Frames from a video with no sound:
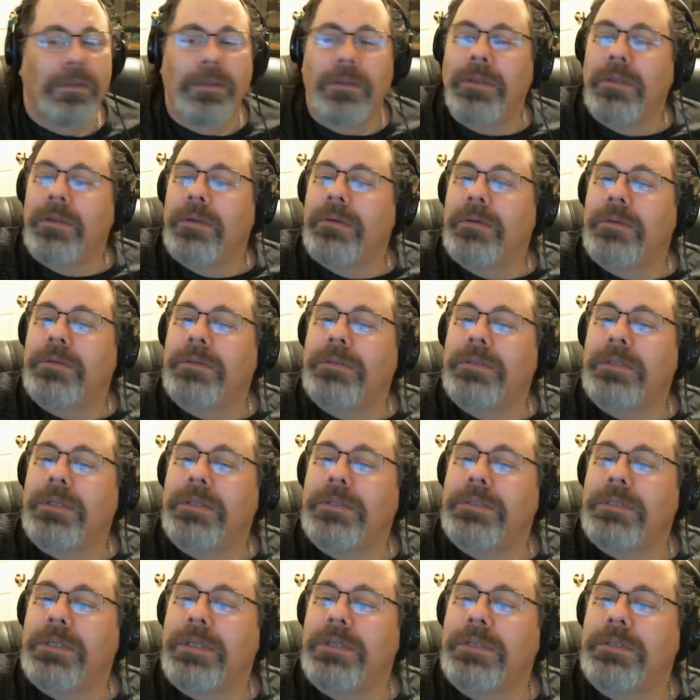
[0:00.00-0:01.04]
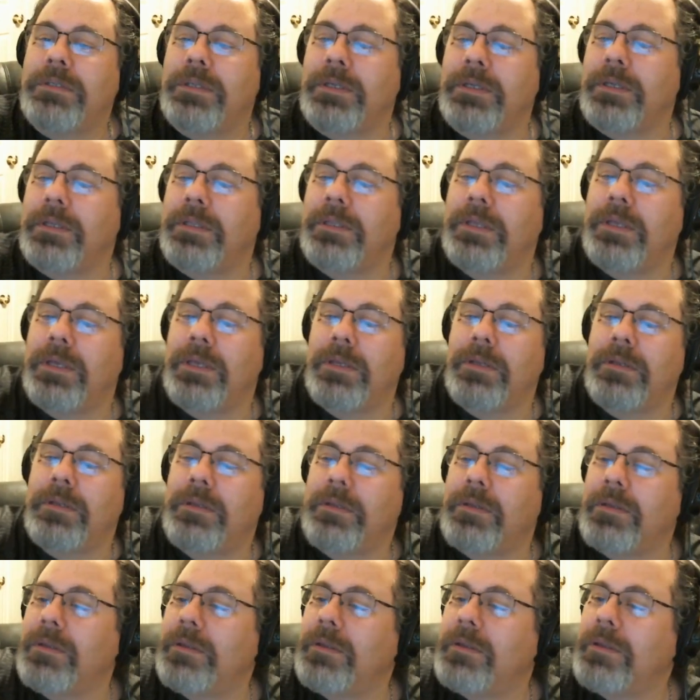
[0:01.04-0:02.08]
No, it's not changing it yet.
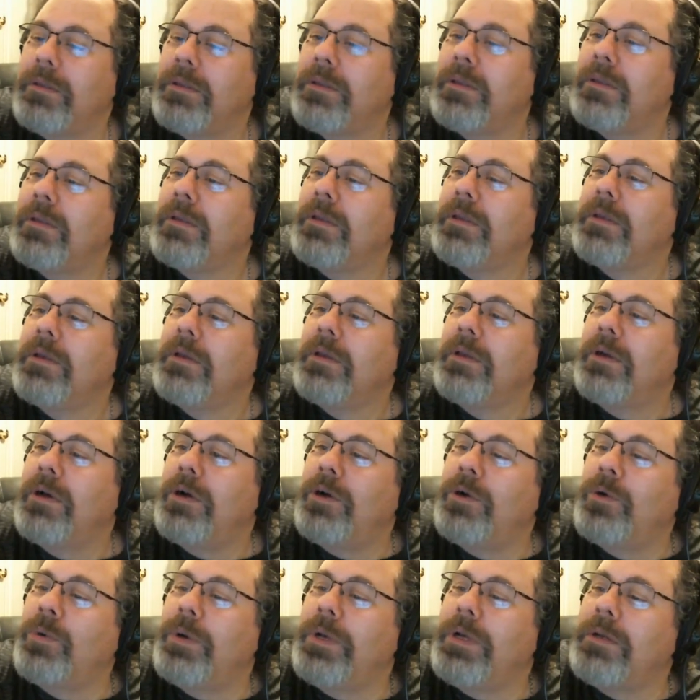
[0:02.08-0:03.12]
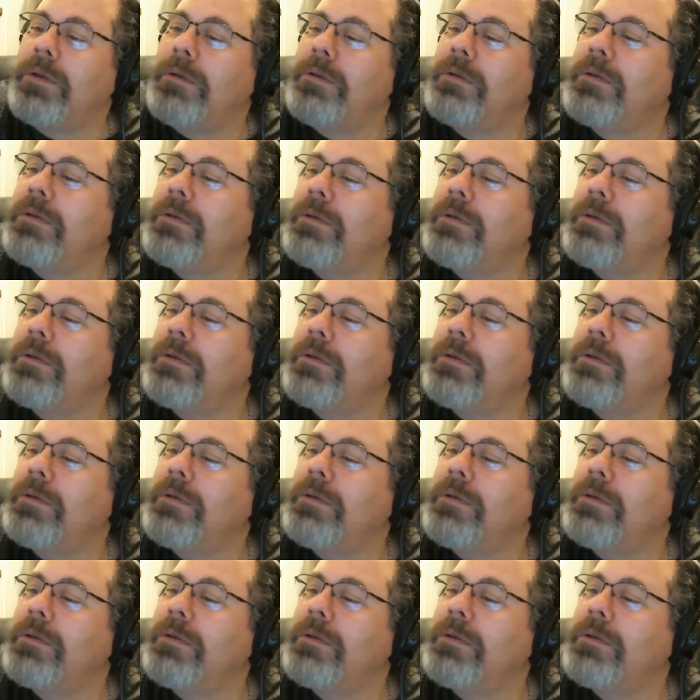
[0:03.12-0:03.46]
Oh well.